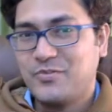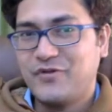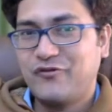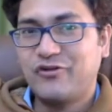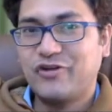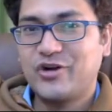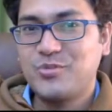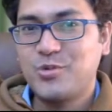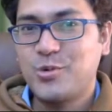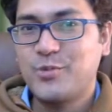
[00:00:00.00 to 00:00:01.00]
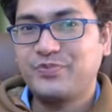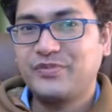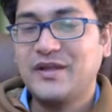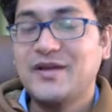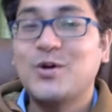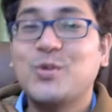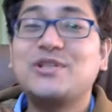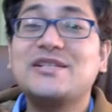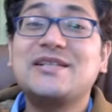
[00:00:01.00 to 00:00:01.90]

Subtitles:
before one move, which